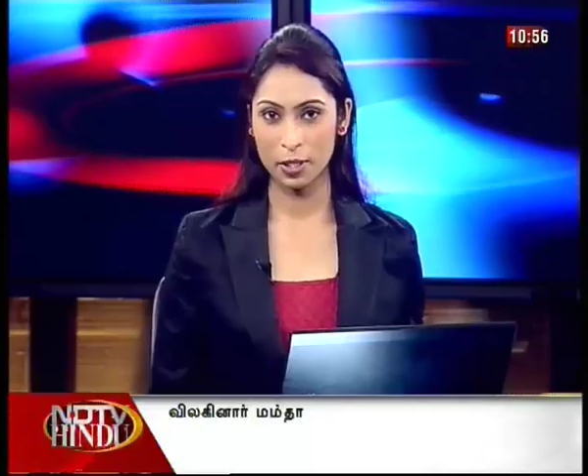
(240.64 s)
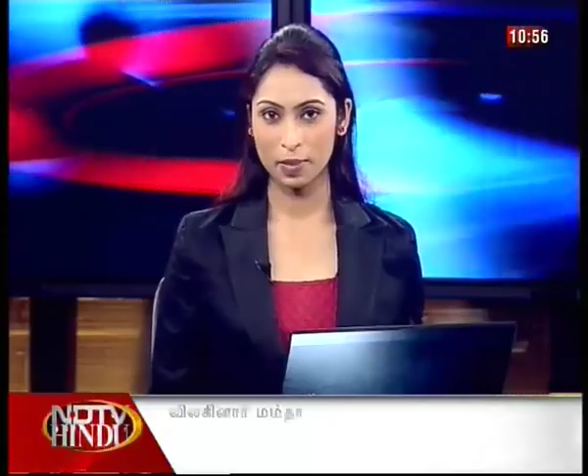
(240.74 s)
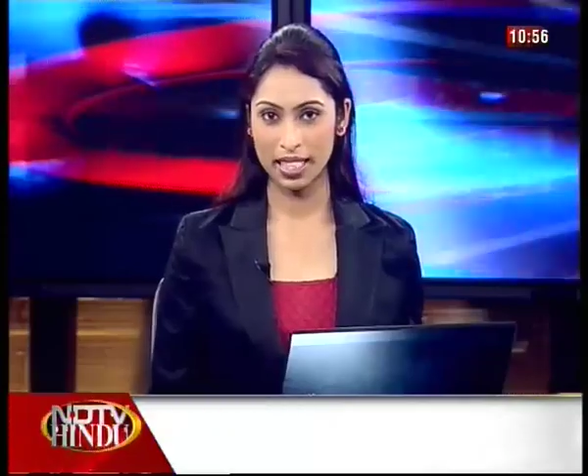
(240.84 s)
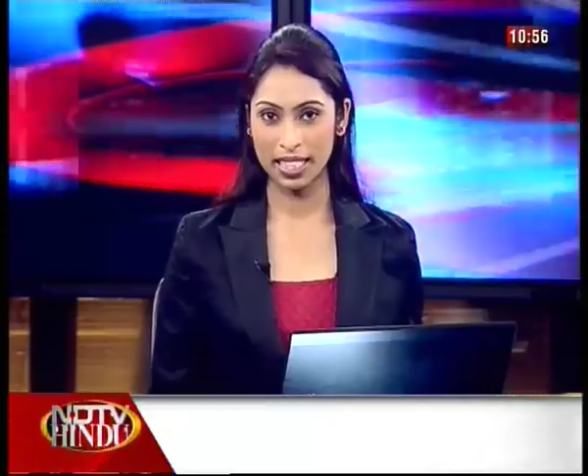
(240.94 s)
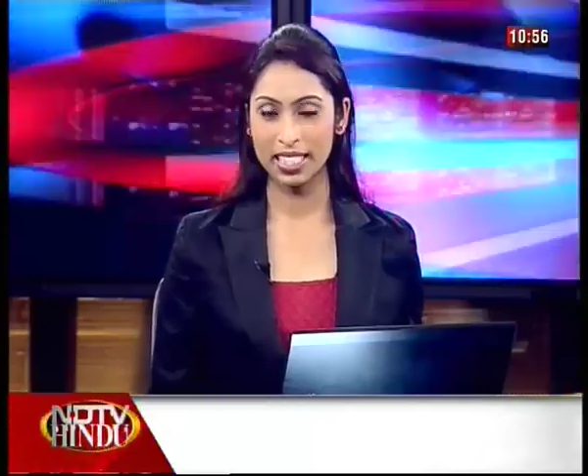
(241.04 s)
this
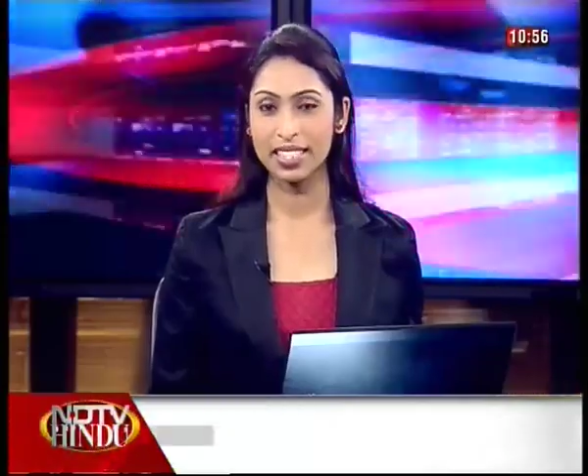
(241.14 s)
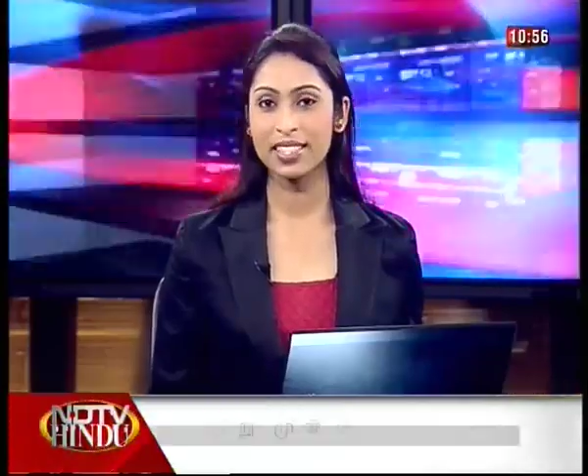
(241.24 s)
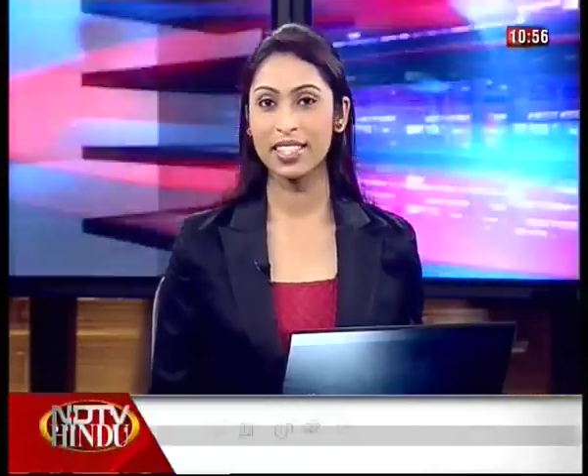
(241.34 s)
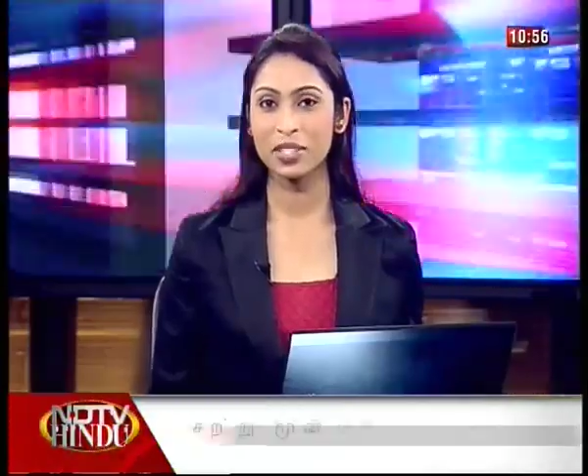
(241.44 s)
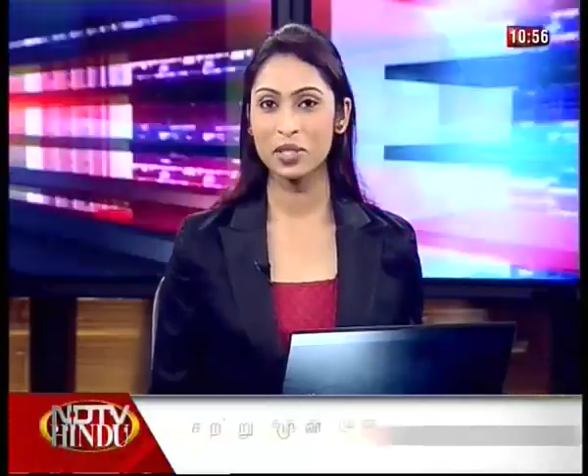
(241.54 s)
bulletin.
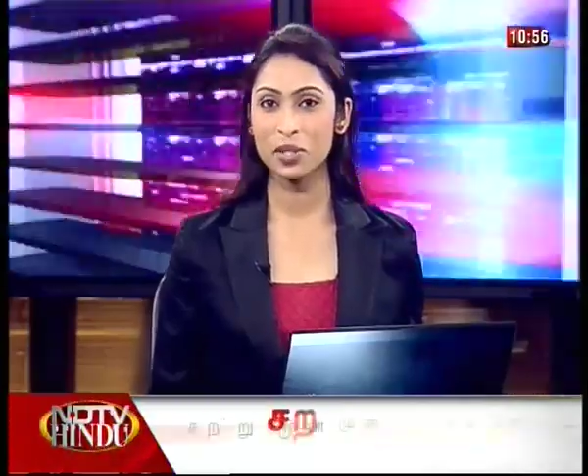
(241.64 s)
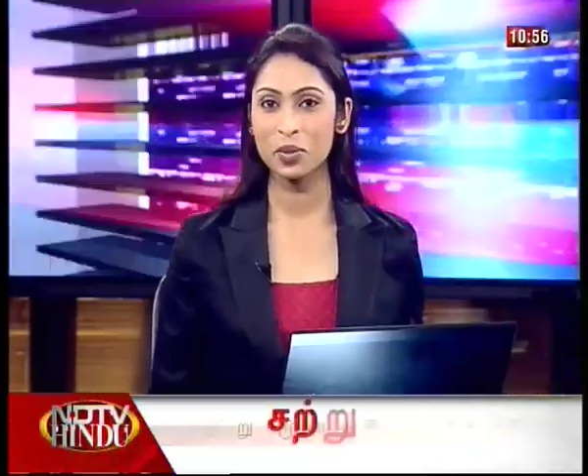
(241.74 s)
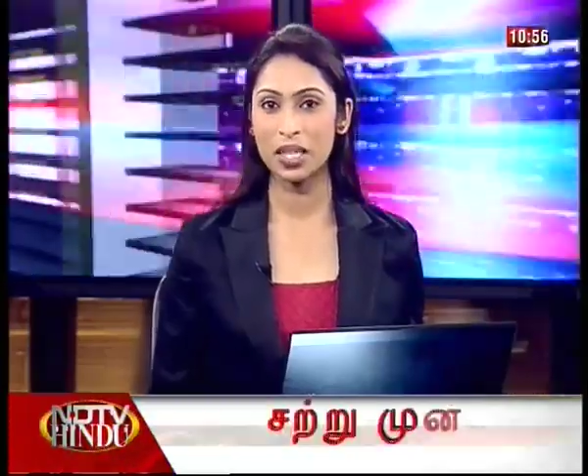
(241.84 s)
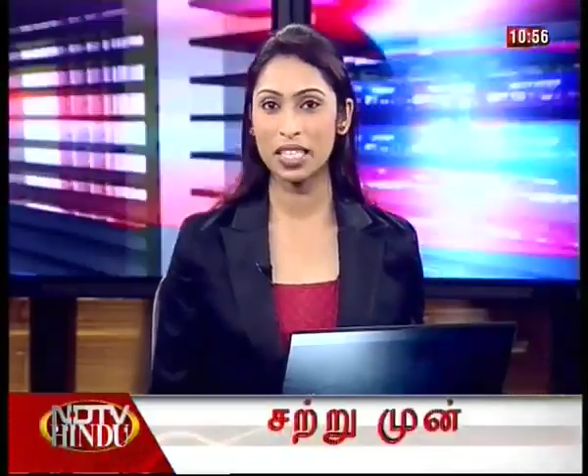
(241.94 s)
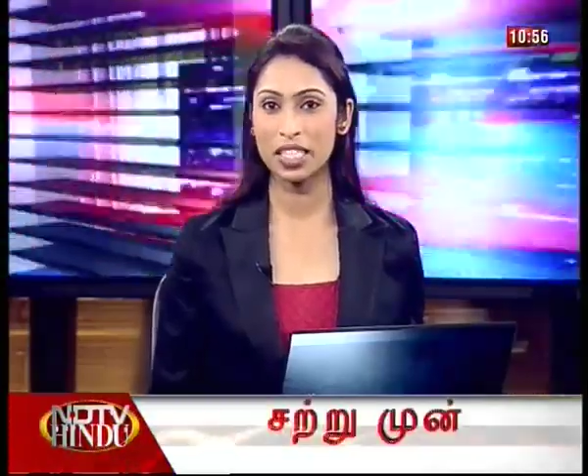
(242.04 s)
Stay tuned
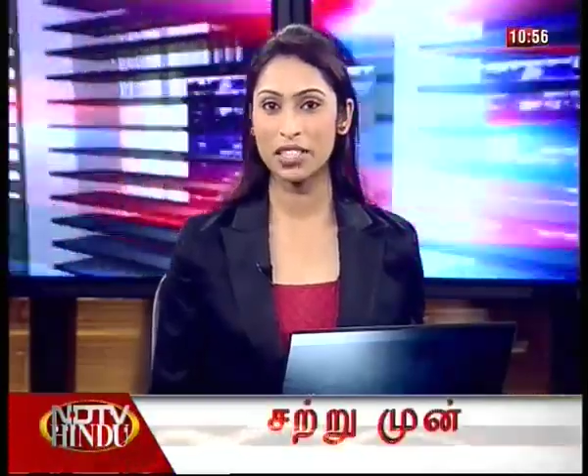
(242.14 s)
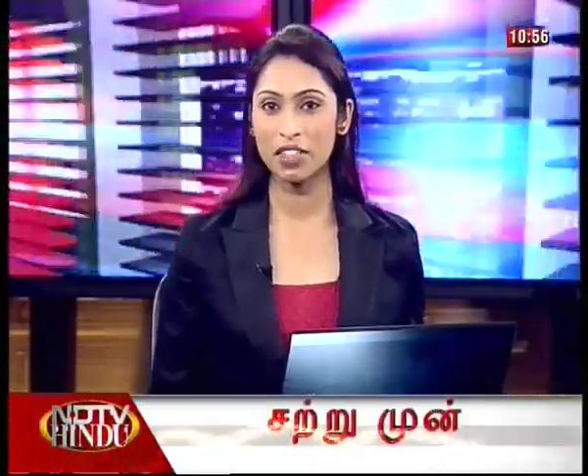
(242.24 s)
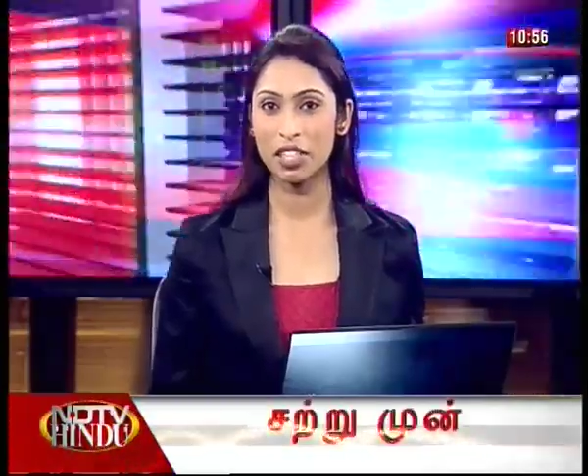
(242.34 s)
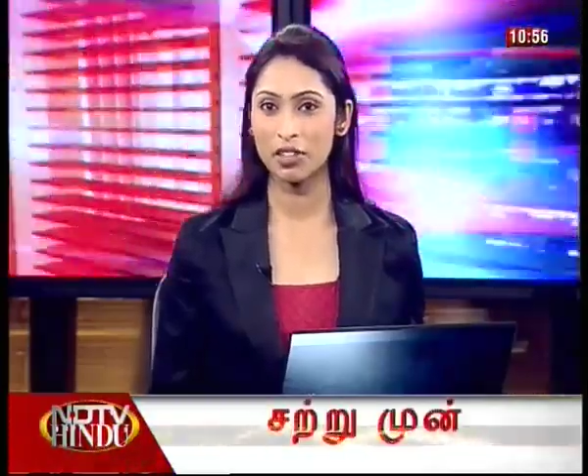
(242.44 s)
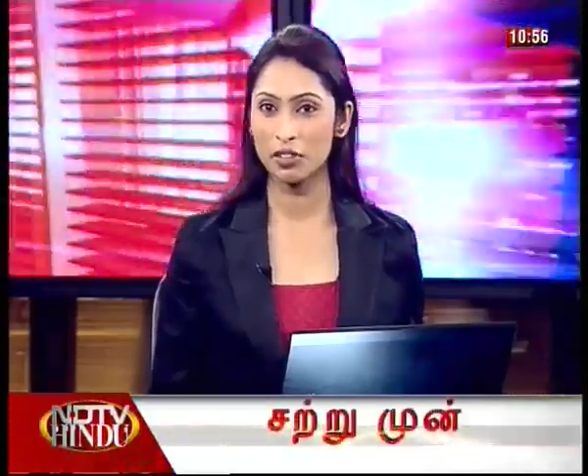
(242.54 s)
to
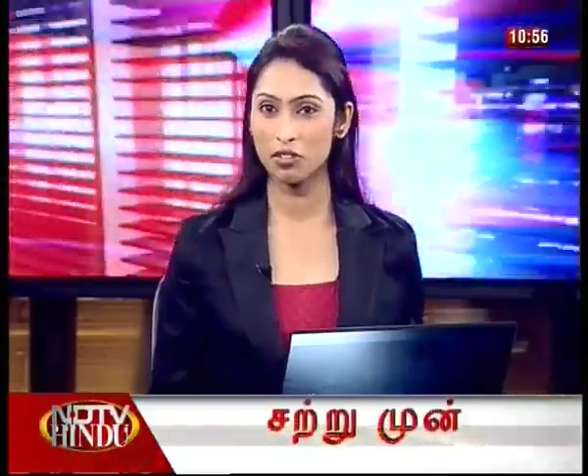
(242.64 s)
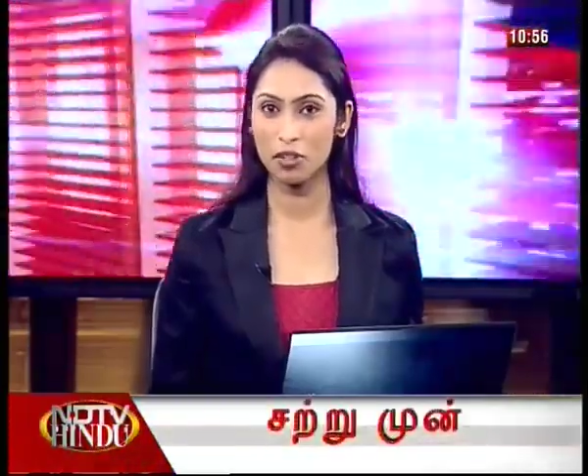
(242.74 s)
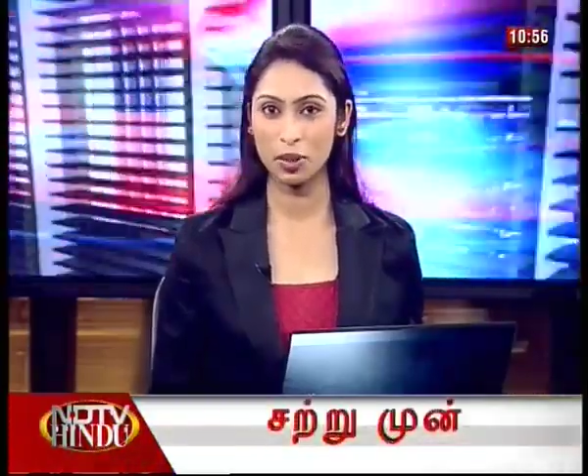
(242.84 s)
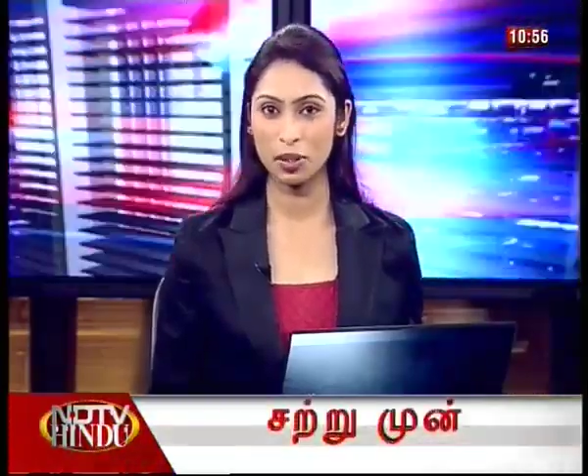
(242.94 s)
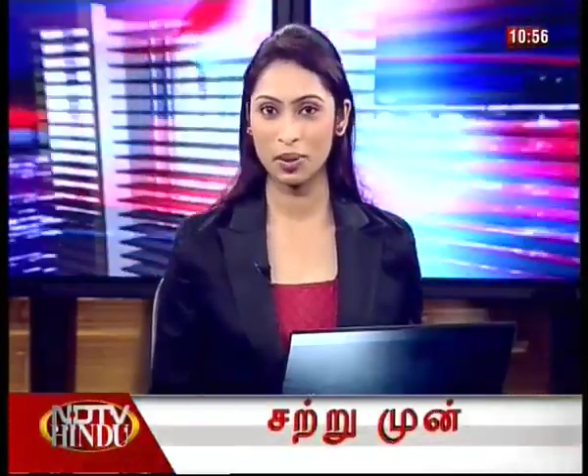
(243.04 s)
NDTV Hindu
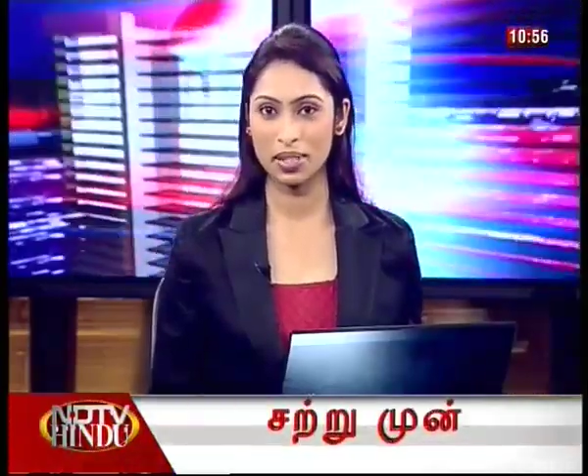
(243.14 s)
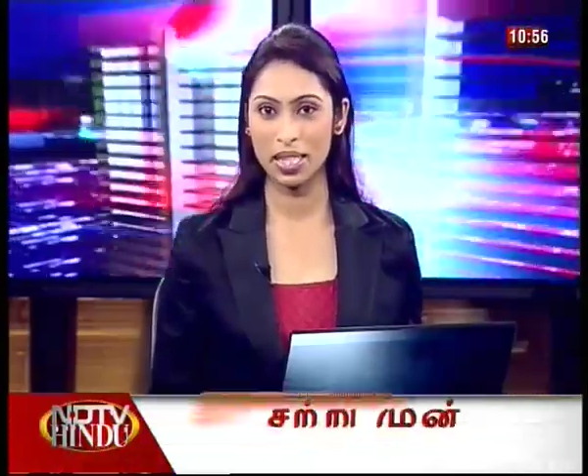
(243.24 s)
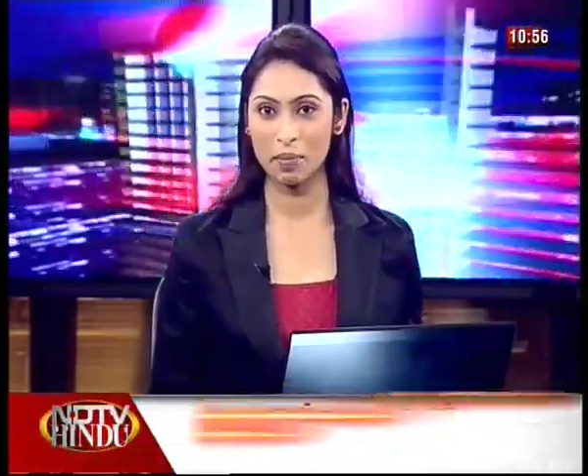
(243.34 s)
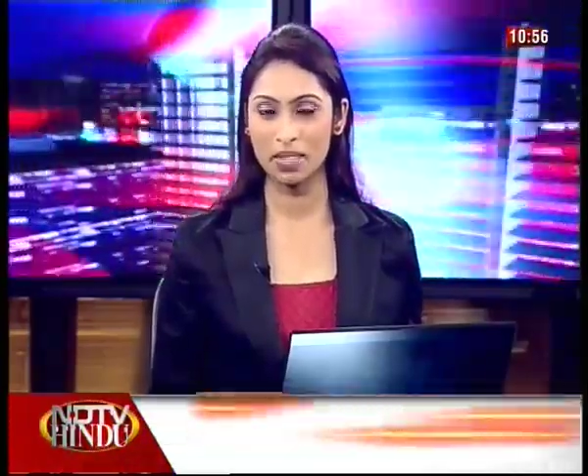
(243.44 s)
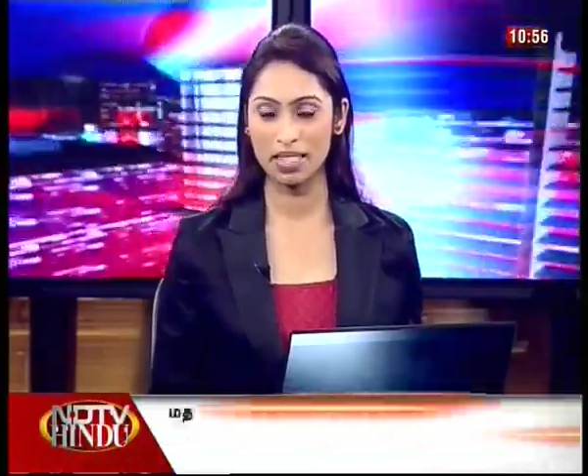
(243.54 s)
for more news
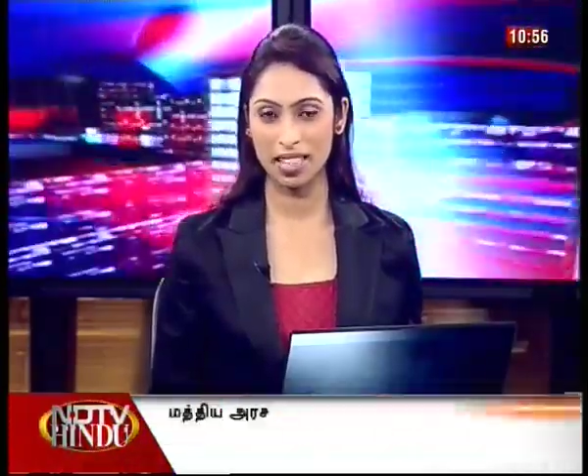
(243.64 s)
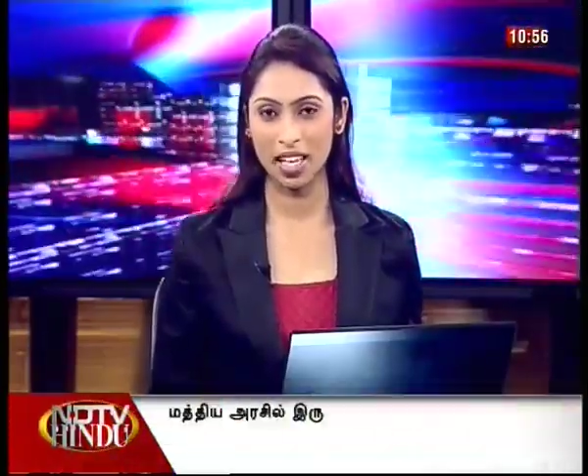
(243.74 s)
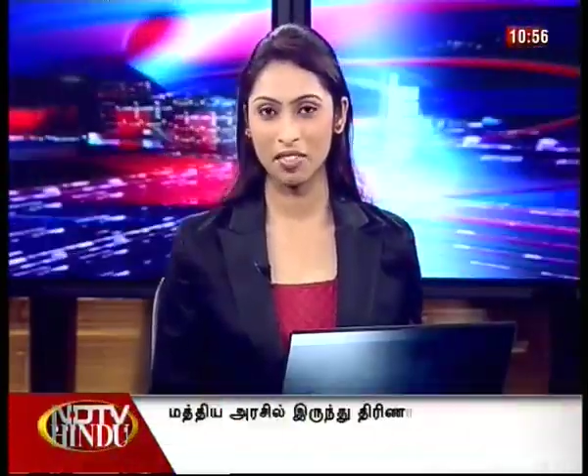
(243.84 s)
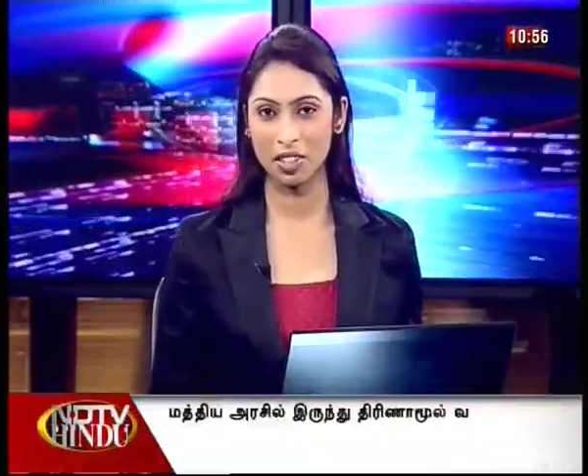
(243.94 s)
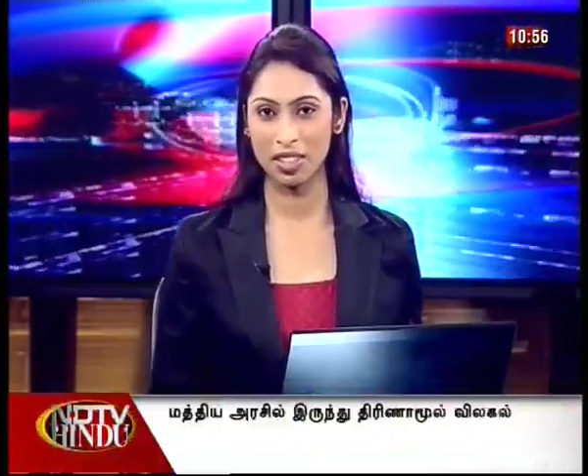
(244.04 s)
and updates.
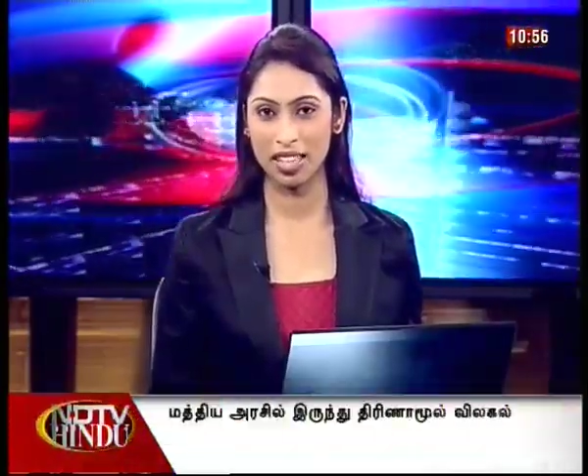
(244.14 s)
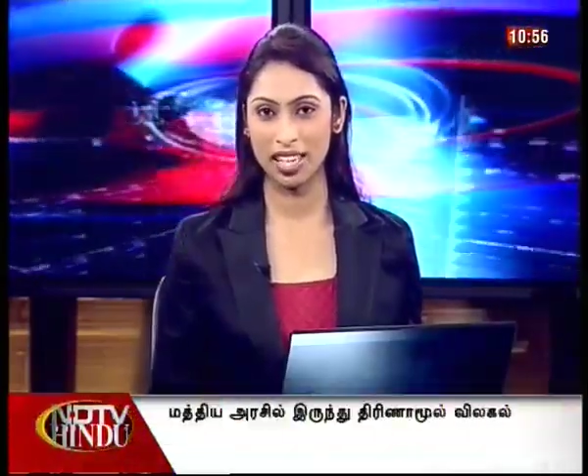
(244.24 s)
Have a good